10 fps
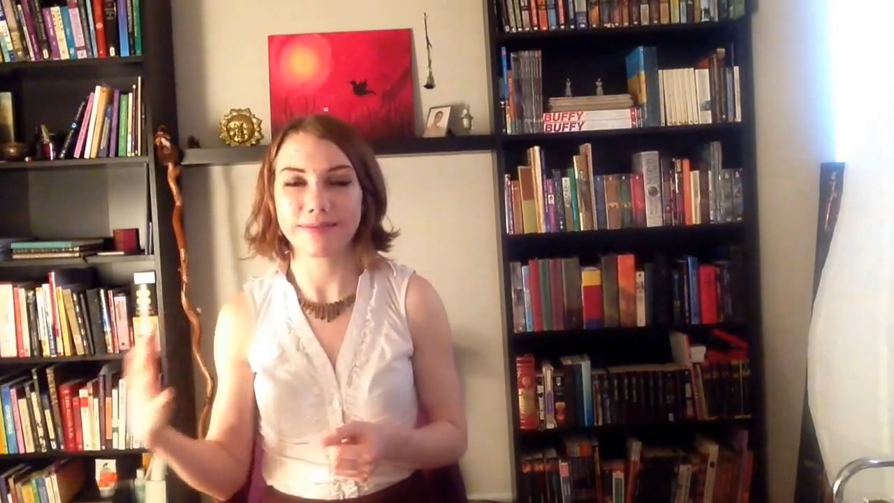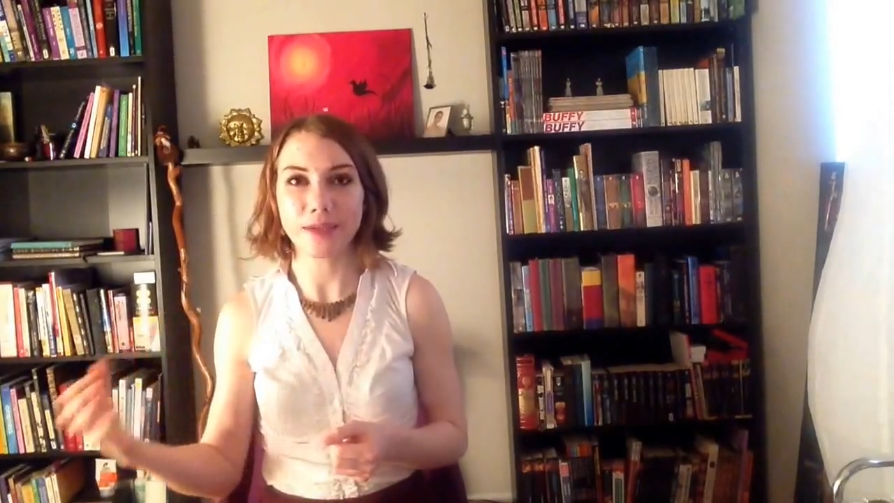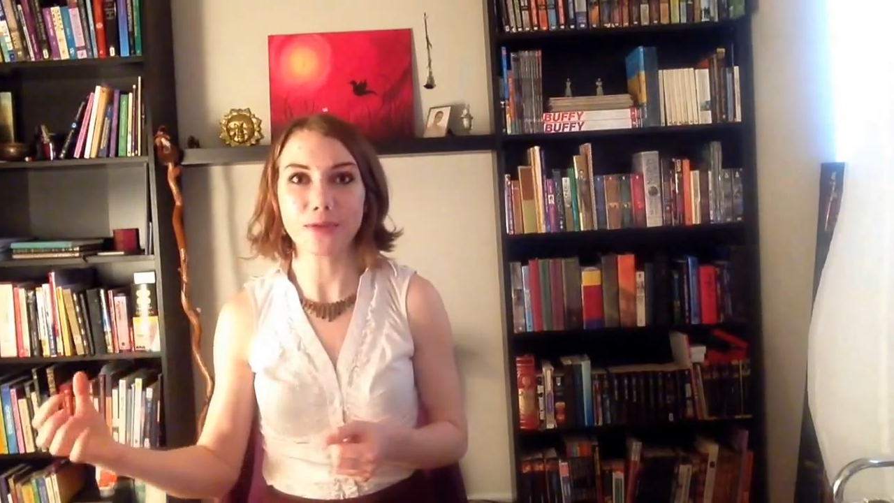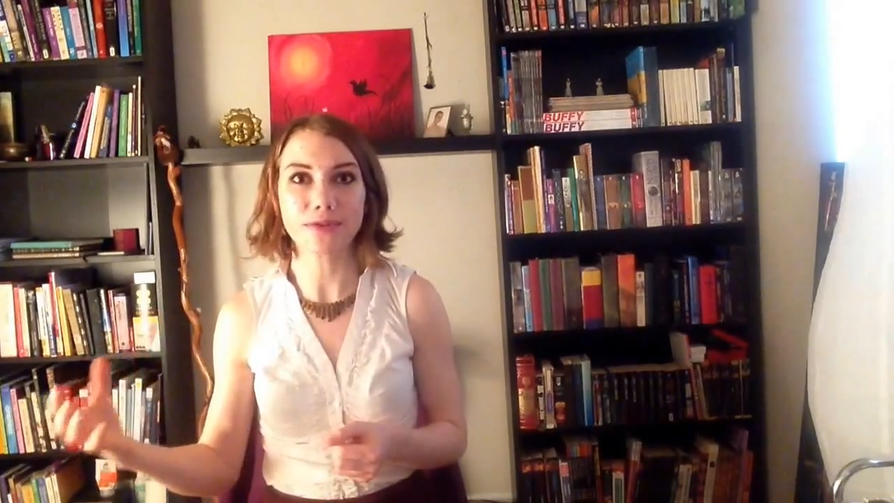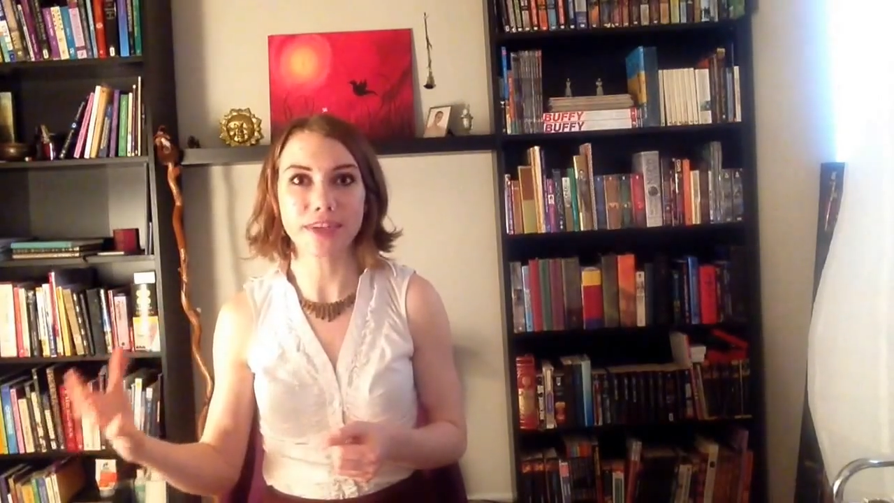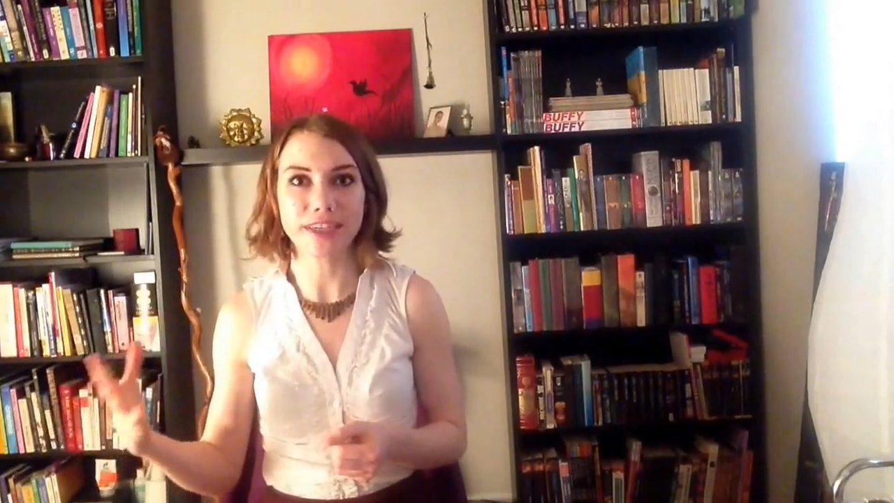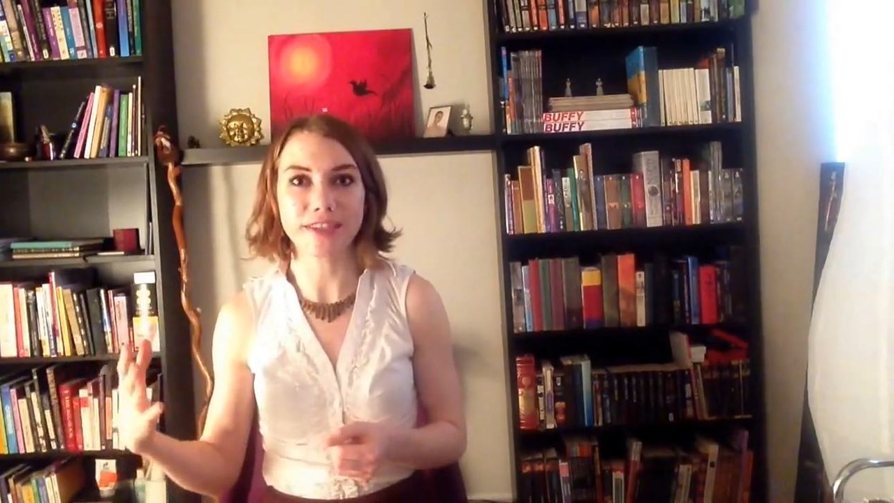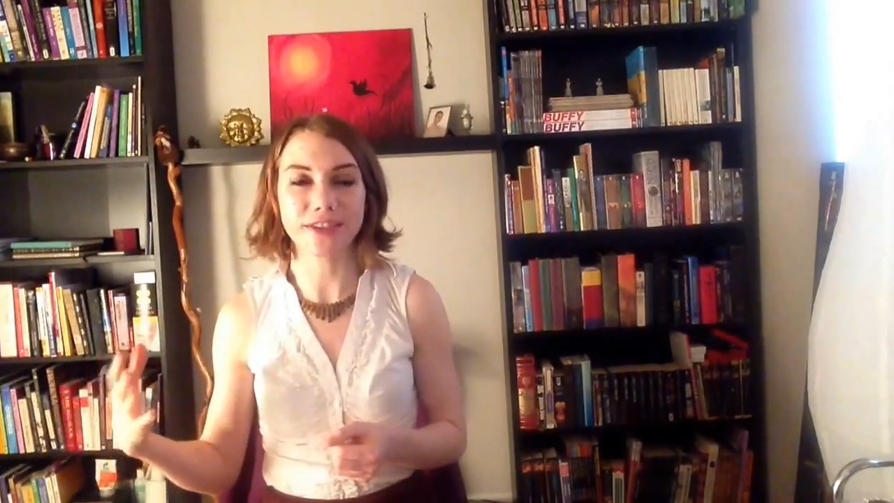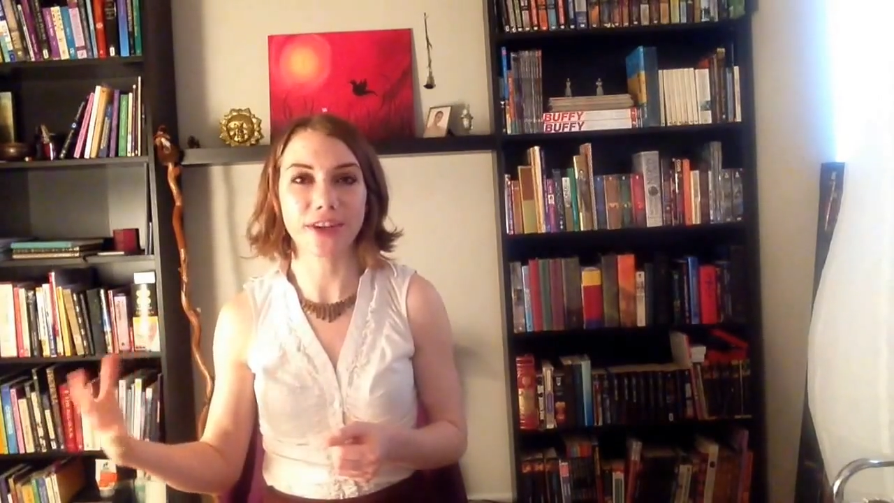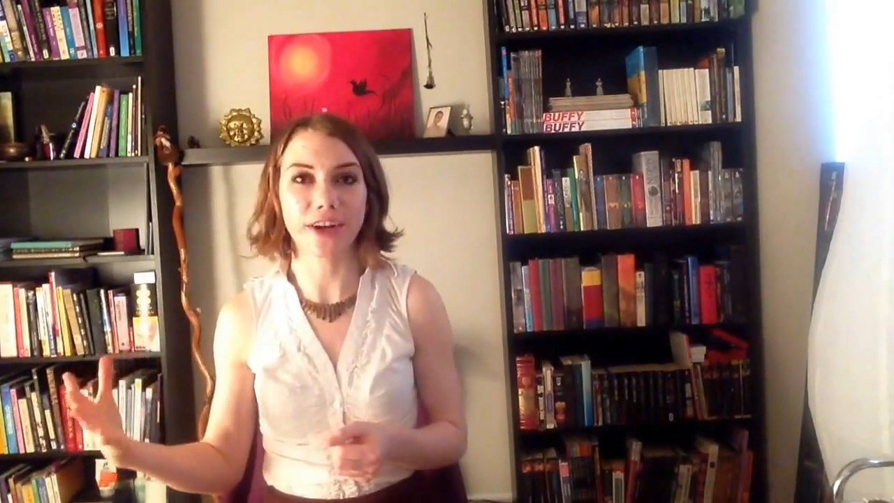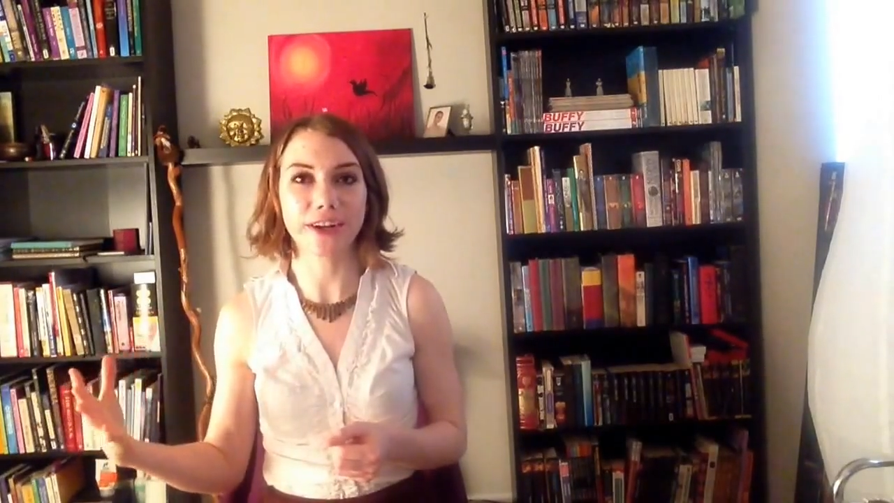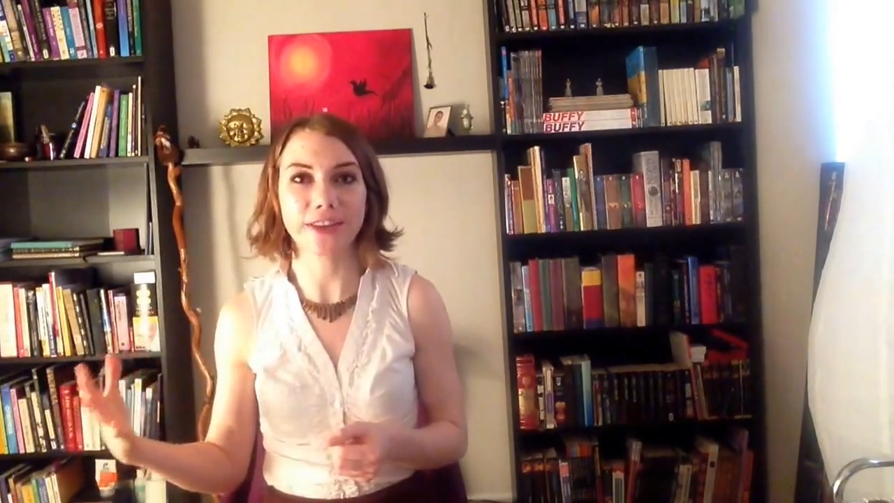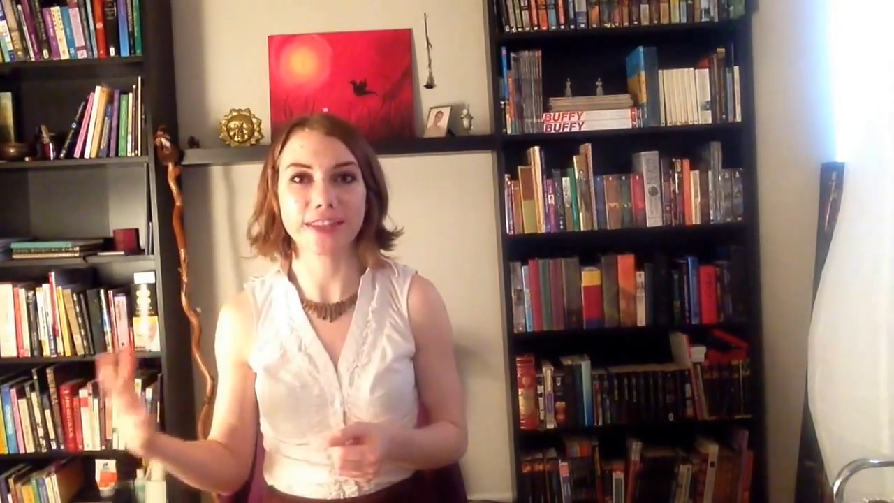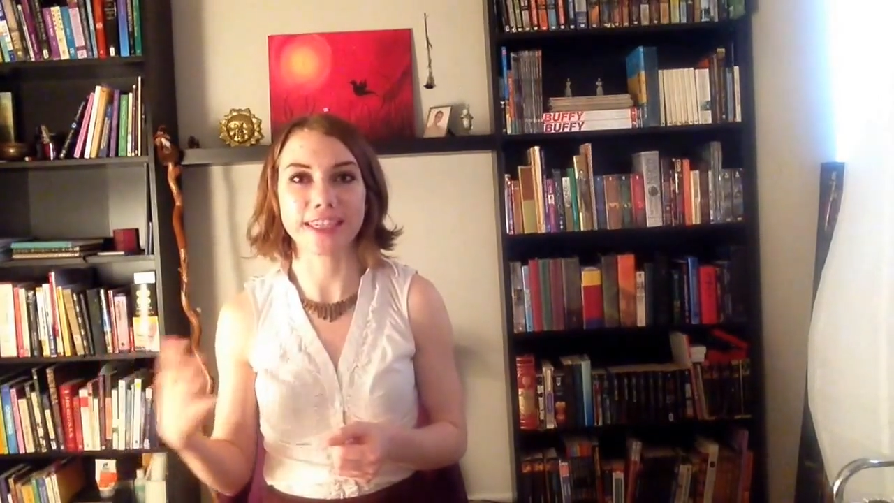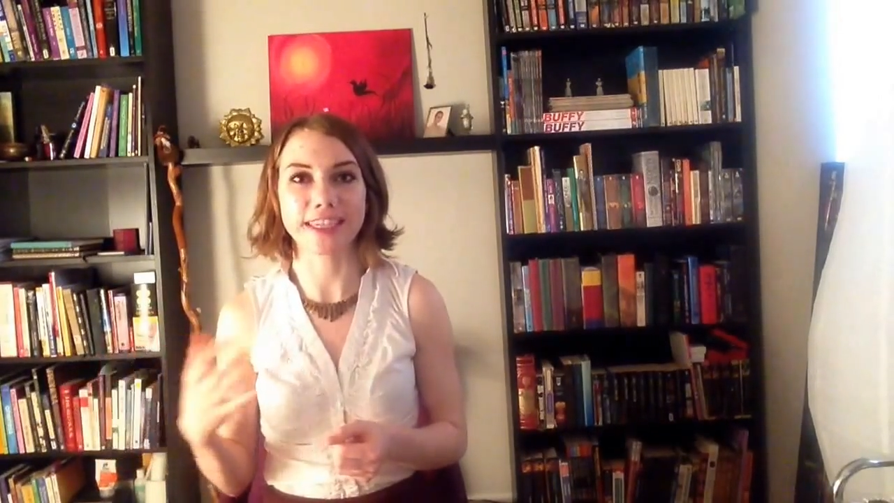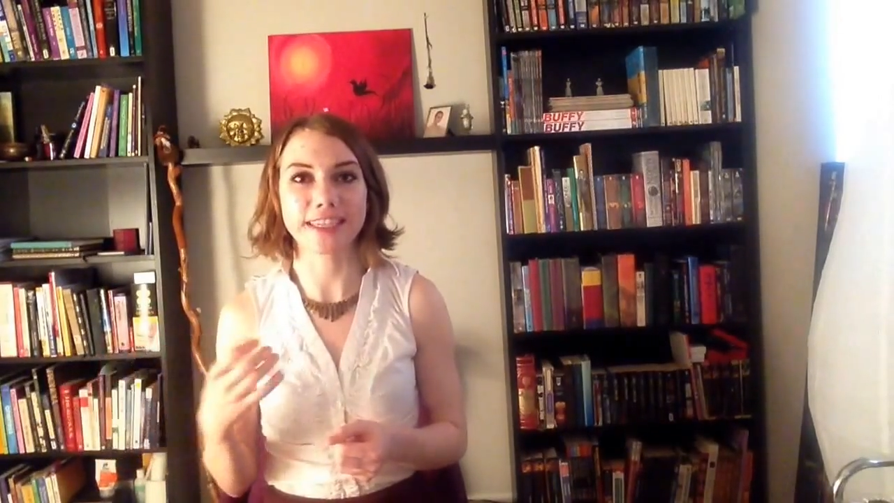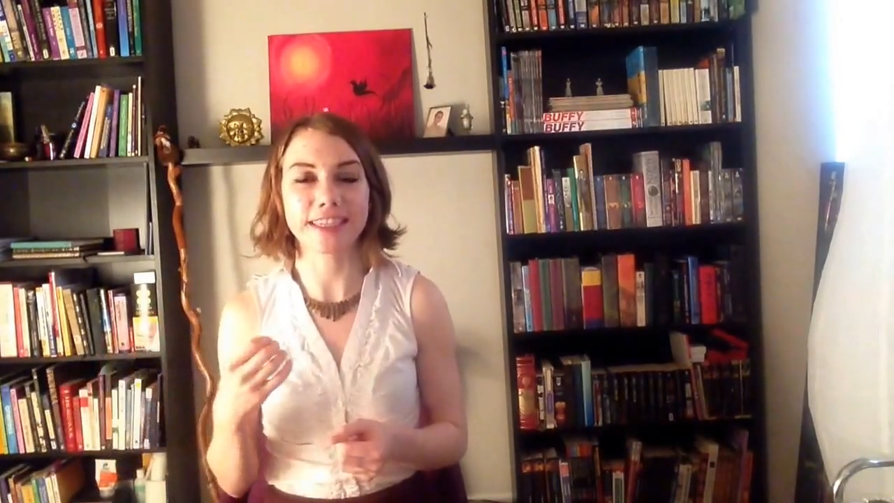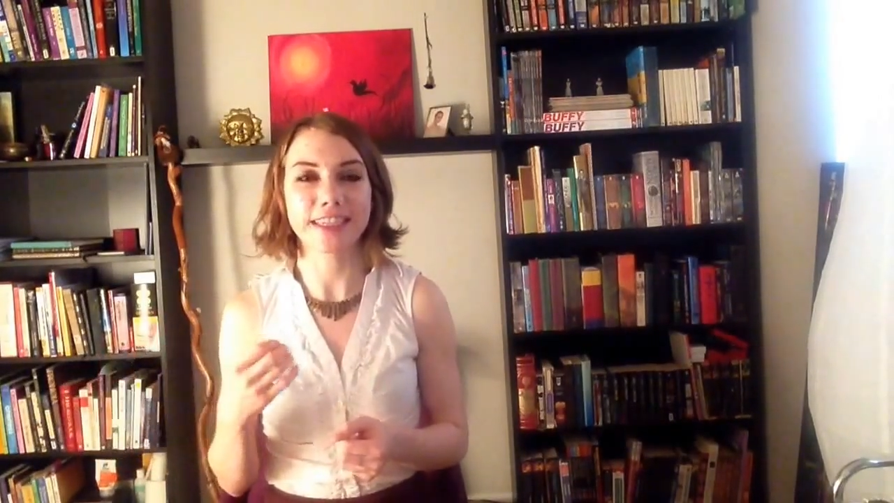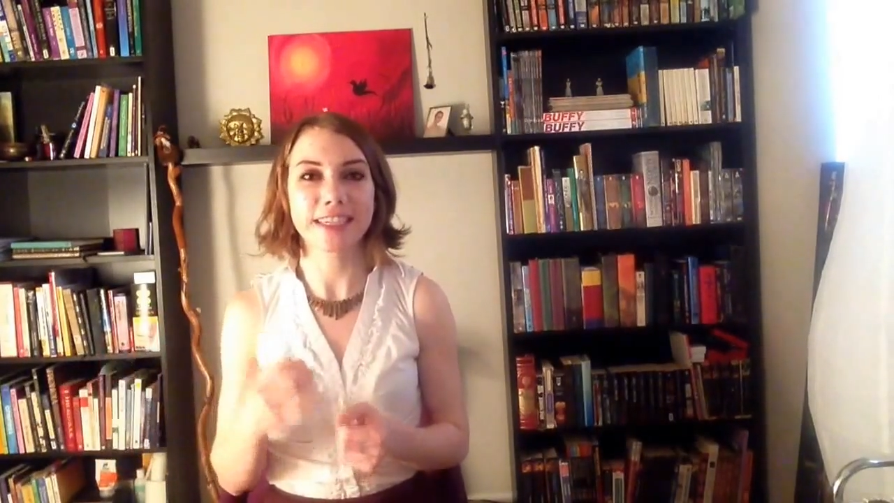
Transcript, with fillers: universal consciousness